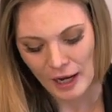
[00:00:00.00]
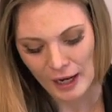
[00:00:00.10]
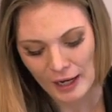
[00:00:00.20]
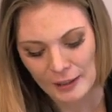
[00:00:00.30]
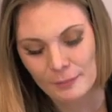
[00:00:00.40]

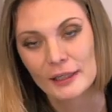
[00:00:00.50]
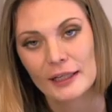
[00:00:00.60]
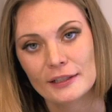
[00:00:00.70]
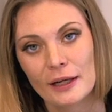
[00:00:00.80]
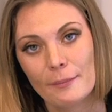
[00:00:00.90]
I
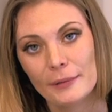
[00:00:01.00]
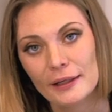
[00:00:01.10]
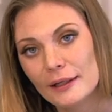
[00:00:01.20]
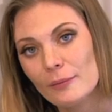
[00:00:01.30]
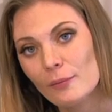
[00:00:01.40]
picked a
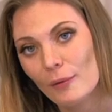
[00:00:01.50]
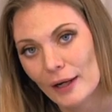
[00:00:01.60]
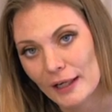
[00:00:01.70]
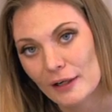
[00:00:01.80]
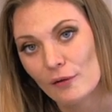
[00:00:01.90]
medium
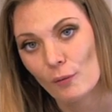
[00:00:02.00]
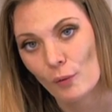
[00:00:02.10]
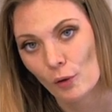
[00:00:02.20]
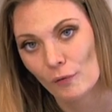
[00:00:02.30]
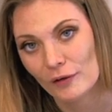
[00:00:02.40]
weight
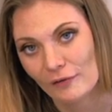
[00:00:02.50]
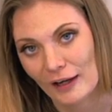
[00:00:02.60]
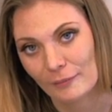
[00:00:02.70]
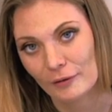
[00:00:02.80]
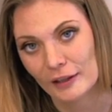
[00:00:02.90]
woven
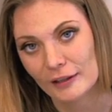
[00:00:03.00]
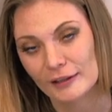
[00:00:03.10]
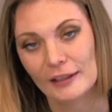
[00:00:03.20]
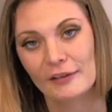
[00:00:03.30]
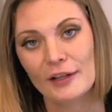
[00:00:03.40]
fabric.
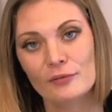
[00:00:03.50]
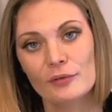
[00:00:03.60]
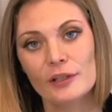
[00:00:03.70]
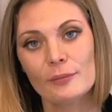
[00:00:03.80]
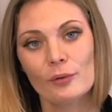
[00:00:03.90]
Now that's
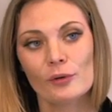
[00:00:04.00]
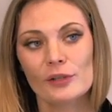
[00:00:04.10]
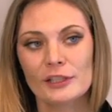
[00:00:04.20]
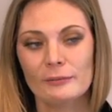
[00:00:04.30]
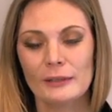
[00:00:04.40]
really
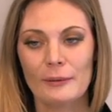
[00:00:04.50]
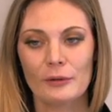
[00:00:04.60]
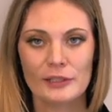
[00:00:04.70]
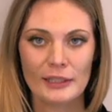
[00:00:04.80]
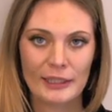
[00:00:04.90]
important to be
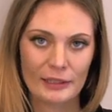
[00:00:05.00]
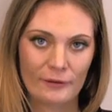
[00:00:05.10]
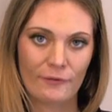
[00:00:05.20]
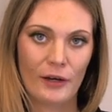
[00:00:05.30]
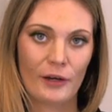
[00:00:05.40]
able to get
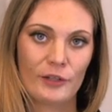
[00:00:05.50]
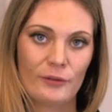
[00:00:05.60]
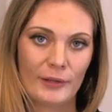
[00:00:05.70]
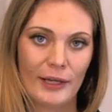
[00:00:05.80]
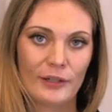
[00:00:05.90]
the
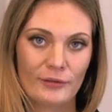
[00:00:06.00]
volume that